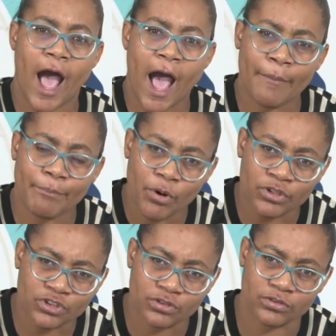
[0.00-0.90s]

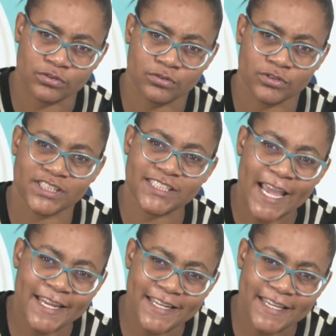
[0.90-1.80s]
upon
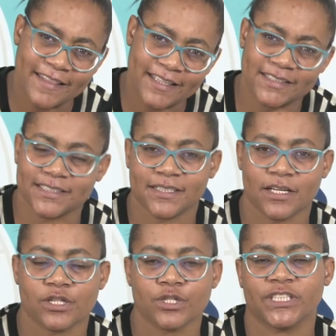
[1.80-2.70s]
signing this
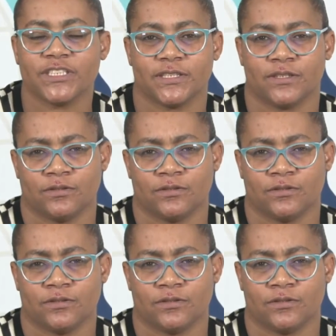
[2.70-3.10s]
treaty?